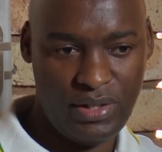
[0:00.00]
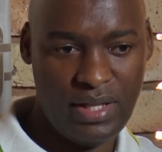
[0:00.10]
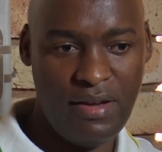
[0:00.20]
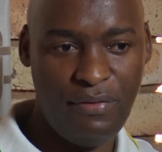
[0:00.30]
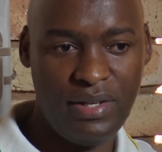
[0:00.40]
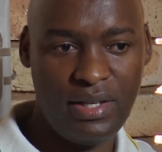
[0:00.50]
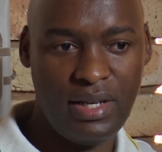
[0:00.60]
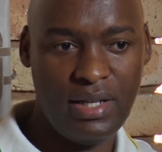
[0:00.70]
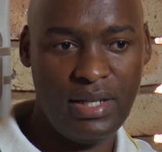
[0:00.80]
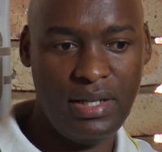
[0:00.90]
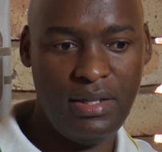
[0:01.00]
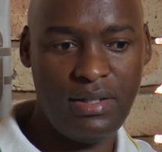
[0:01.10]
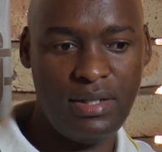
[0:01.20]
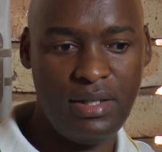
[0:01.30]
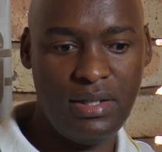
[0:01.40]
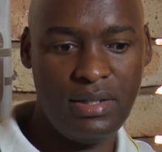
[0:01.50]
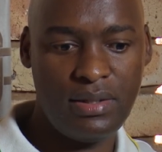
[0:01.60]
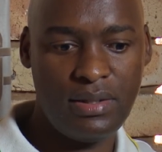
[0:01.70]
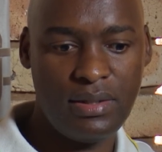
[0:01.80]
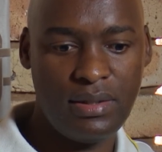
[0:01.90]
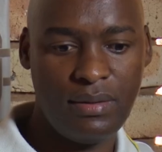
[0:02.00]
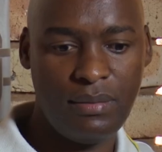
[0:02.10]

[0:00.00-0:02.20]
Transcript: South Africa, it is